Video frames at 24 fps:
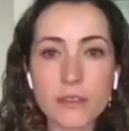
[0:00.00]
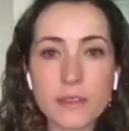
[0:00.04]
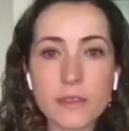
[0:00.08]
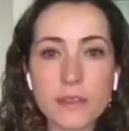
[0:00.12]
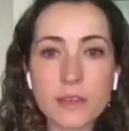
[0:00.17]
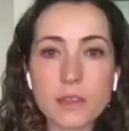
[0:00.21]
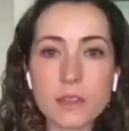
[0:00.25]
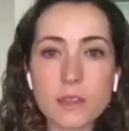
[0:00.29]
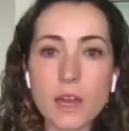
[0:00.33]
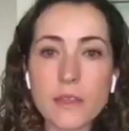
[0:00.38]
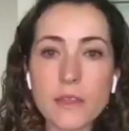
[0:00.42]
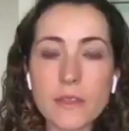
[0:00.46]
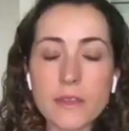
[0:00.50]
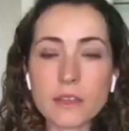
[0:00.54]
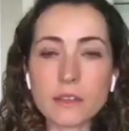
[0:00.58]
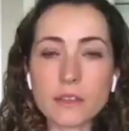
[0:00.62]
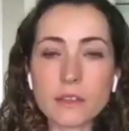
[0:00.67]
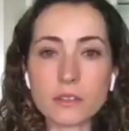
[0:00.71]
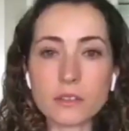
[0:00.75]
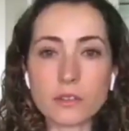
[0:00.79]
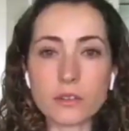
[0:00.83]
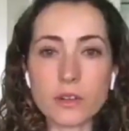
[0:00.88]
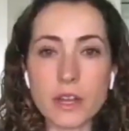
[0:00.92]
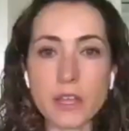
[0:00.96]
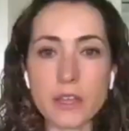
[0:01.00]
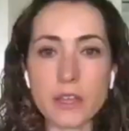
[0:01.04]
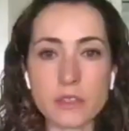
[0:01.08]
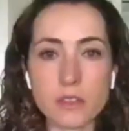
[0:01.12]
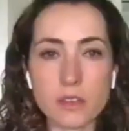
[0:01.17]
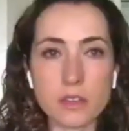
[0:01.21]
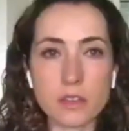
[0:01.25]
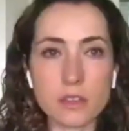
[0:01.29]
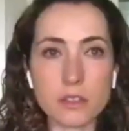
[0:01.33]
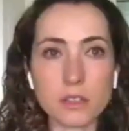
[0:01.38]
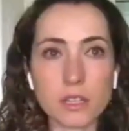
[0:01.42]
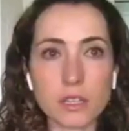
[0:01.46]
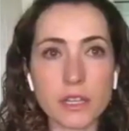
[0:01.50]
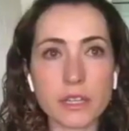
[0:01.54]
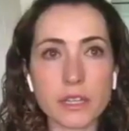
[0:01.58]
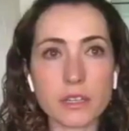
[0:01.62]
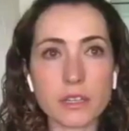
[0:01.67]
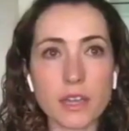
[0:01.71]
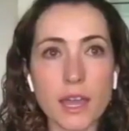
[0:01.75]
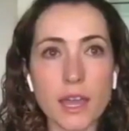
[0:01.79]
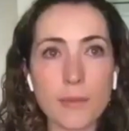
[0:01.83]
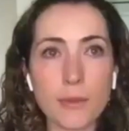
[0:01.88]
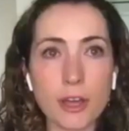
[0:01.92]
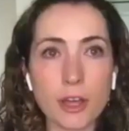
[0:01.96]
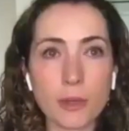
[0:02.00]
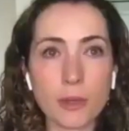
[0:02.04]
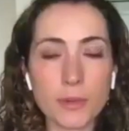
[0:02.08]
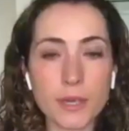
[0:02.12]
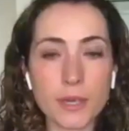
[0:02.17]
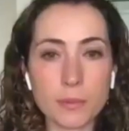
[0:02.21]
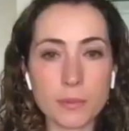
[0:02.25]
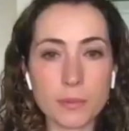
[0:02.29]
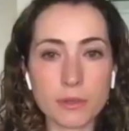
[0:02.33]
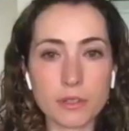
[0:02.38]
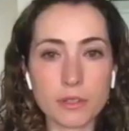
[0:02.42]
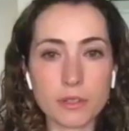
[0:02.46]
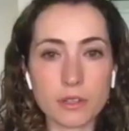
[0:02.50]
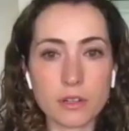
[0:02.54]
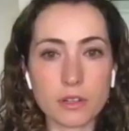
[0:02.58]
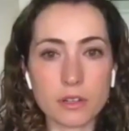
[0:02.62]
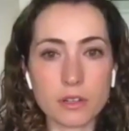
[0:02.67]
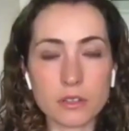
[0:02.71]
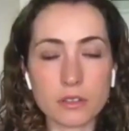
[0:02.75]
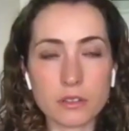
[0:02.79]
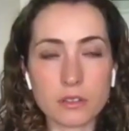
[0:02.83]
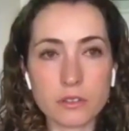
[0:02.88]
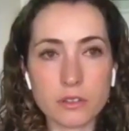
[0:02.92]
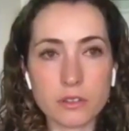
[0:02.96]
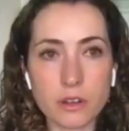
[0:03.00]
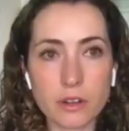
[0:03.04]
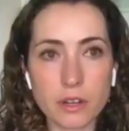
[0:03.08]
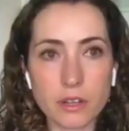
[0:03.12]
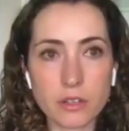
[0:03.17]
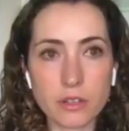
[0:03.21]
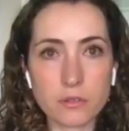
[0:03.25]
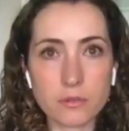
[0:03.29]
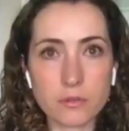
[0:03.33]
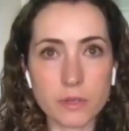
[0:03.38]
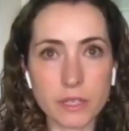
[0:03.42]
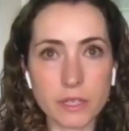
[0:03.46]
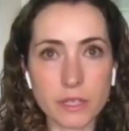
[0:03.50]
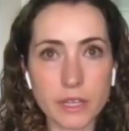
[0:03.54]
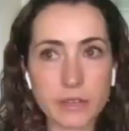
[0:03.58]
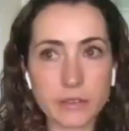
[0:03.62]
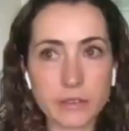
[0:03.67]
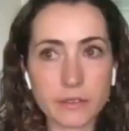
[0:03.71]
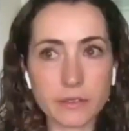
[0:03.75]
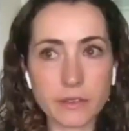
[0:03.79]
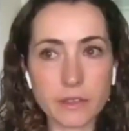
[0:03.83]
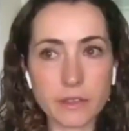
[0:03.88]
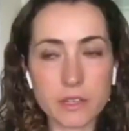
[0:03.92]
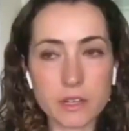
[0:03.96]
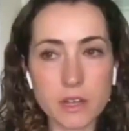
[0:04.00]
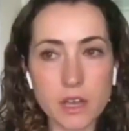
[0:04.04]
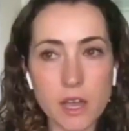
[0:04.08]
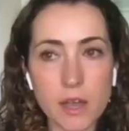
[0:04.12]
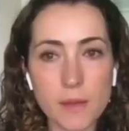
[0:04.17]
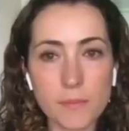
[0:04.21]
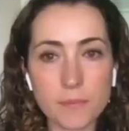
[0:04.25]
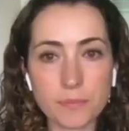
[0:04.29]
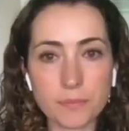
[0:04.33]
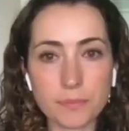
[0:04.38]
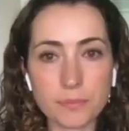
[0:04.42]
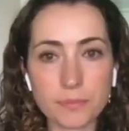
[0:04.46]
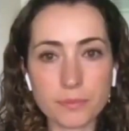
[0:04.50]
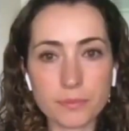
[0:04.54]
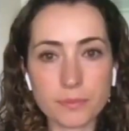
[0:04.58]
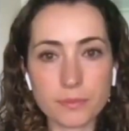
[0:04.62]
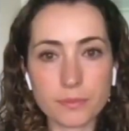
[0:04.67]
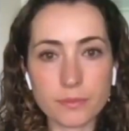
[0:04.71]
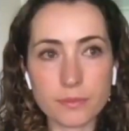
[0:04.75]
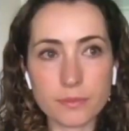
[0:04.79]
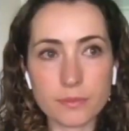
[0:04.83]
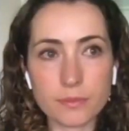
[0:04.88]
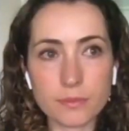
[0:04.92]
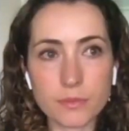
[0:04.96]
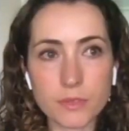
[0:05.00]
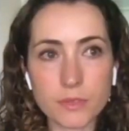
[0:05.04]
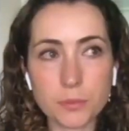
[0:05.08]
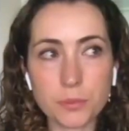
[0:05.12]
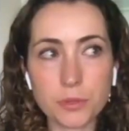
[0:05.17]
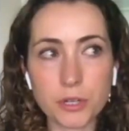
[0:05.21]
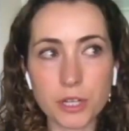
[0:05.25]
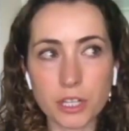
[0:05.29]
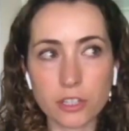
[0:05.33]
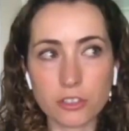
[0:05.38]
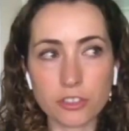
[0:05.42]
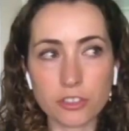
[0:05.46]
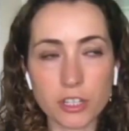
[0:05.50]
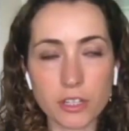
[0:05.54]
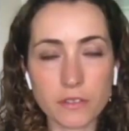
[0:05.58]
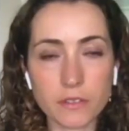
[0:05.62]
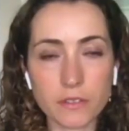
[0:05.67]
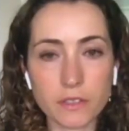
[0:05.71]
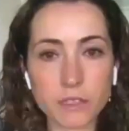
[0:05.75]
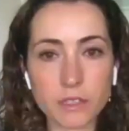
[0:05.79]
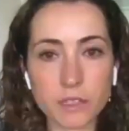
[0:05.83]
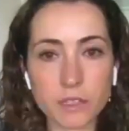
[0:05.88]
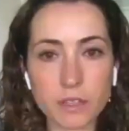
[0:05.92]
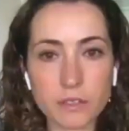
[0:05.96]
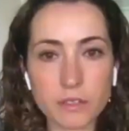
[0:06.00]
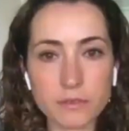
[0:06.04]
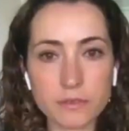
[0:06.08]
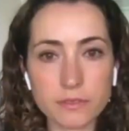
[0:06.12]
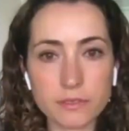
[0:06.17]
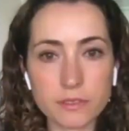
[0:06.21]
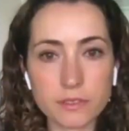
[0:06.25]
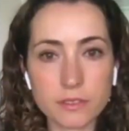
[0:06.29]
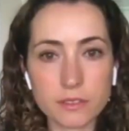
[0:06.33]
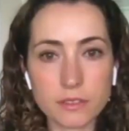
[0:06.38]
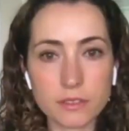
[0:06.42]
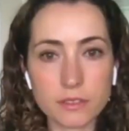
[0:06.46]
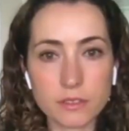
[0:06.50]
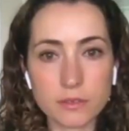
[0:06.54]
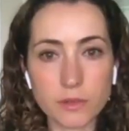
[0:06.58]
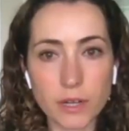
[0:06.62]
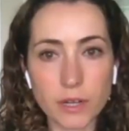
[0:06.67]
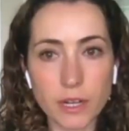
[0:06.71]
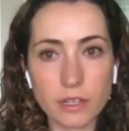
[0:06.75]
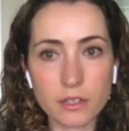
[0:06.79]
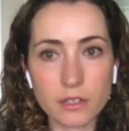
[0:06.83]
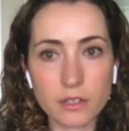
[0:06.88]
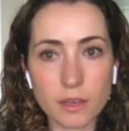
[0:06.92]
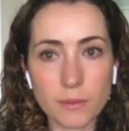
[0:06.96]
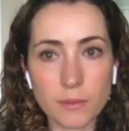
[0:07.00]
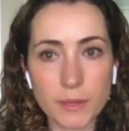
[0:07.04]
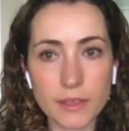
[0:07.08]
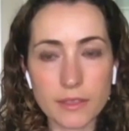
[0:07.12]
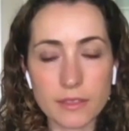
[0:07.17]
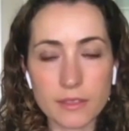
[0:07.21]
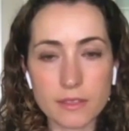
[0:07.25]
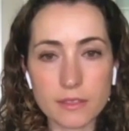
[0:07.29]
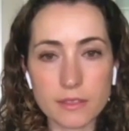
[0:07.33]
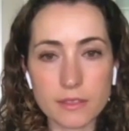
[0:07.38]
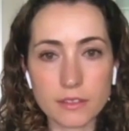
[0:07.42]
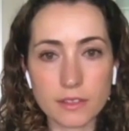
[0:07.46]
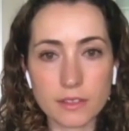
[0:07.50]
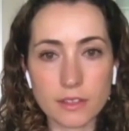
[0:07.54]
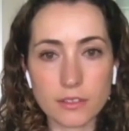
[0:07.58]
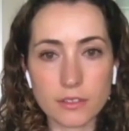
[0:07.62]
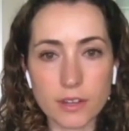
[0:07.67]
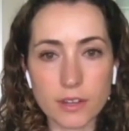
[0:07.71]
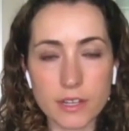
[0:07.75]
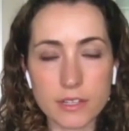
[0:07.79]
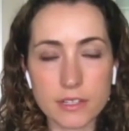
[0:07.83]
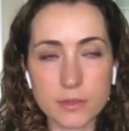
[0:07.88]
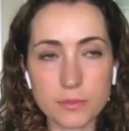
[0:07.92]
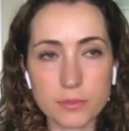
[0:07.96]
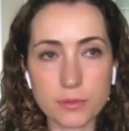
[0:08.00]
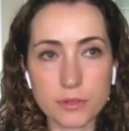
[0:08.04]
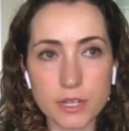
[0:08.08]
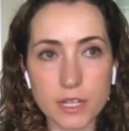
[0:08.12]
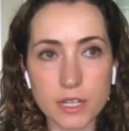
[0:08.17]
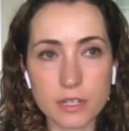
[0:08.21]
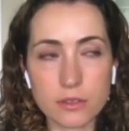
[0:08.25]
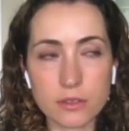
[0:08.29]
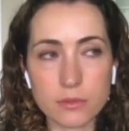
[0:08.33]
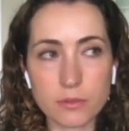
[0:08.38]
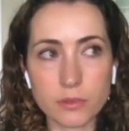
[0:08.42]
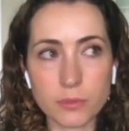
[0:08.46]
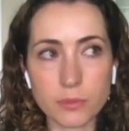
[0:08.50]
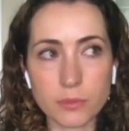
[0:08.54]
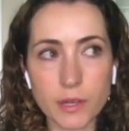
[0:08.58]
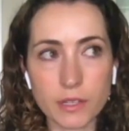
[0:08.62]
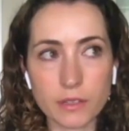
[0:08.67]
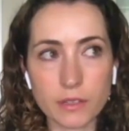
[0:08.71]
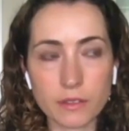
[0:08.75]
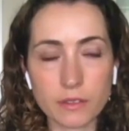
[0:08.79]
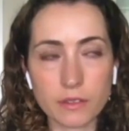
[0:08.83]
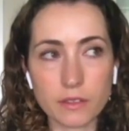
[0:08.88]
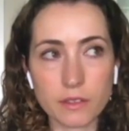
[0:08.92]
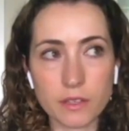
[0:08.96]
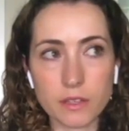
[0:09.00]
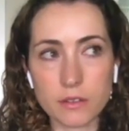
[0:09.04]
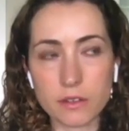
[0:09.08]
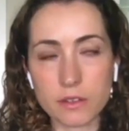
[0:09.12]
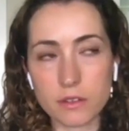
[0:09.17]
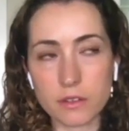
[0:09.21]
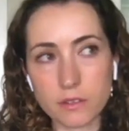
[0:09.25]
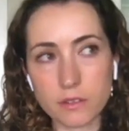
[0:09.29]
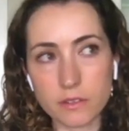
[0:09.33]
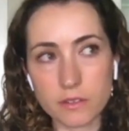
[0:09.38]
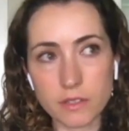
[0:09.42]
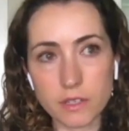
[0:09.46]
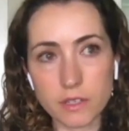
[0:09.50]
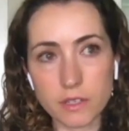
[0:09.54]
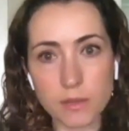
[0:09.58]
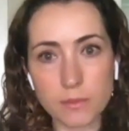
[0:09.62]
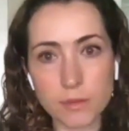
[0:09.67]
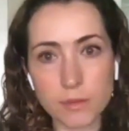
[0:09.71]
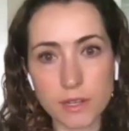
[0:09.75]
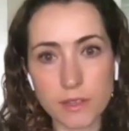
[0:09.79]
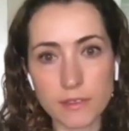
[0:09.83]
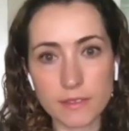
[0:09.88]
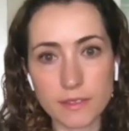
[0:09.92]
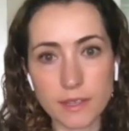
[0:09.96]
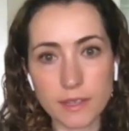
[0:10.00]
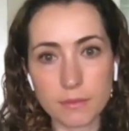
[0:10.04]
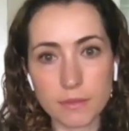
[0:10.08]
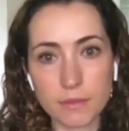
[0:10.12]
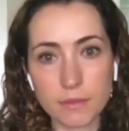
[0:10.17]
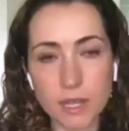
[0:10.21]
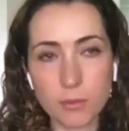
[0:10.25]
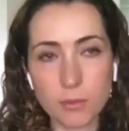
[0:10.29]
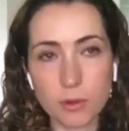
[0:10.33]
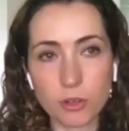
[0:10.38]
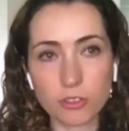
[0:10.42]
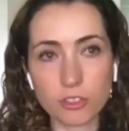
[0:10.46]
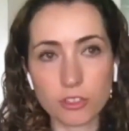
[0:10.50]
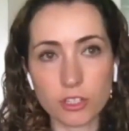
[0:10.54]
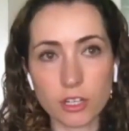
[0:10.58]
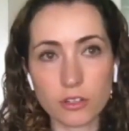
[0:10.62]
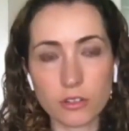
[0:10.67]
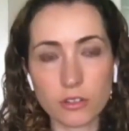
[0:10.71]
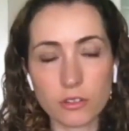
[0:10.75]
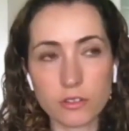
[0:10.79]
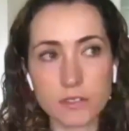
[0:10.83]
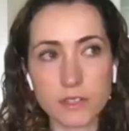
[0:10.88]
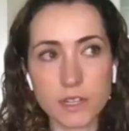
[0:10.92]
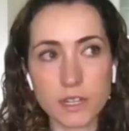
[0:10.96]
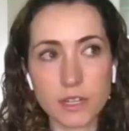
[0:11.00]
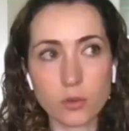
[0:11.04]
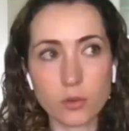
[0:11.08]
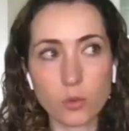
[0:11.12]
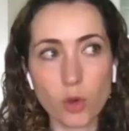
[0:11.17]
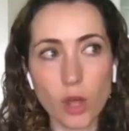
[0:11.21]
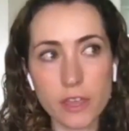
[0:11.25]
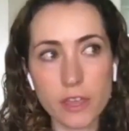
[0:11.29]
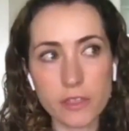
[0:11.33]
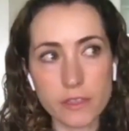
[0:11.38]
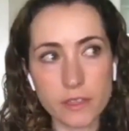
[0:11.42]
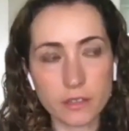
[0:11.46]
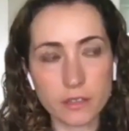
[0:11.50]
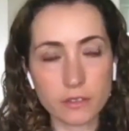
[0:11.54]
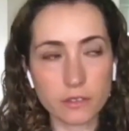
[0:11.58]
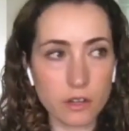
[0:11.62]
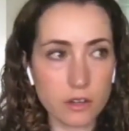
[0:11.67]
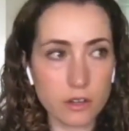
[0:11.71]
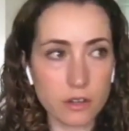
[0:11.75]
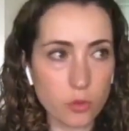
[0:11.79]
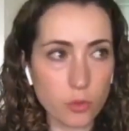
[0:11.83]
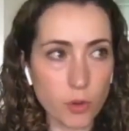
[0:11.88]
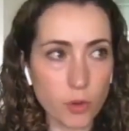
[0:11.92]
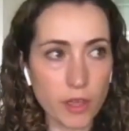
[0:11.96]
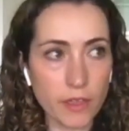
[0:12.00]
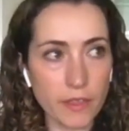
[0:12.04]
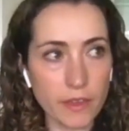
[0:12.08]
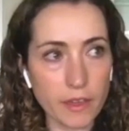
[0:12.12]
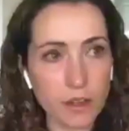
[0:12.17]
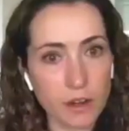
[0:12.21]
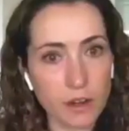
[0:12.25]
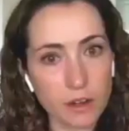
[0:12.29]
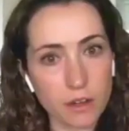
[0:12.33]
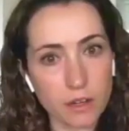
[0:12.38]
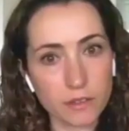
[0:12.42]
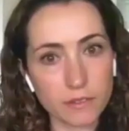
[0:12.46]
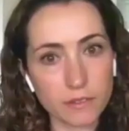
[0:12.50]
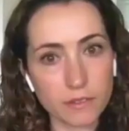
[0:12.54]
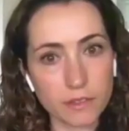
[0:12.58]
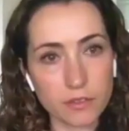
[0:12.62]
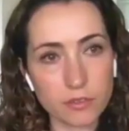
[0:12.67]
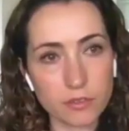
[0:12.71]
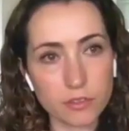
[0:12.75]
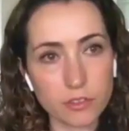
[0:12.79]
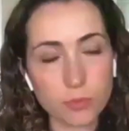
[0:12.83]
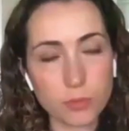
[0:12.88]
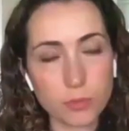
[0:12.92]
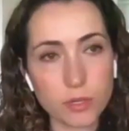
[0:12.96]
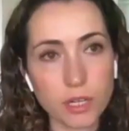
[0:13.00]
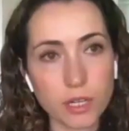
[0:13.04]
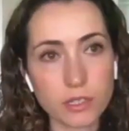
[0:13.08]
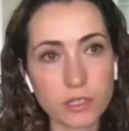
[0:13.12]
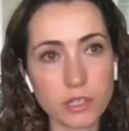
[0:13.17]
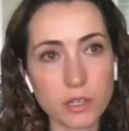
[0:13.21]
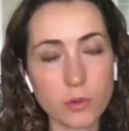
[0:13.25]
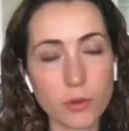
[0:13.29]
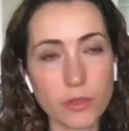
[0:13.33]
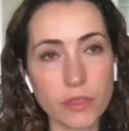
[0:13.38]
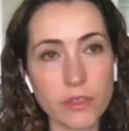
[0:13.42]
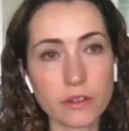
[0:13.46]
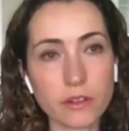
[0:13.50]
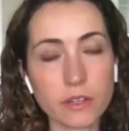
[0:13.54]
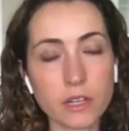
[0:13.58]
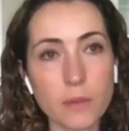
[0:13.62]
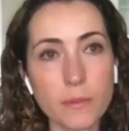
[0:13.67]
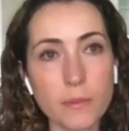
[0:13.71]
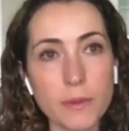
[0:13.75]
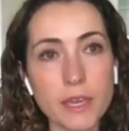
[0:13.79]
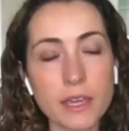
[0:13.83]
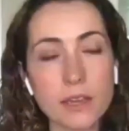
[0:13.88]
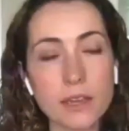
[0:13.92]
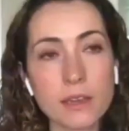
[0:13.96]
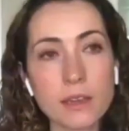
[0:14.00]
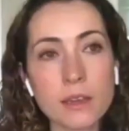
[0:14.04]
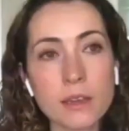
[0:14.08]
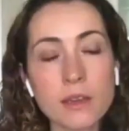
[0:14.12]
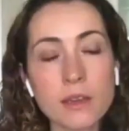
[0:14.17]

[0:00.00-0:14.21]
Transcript: think I think it's great that like ML people are starting to realize that um, prediction isn't enough, right? I mean, it, it's great to predict the response that you're interested in, but at the same time, we should understand why things are the way they are instead of just predicting what they're going to be.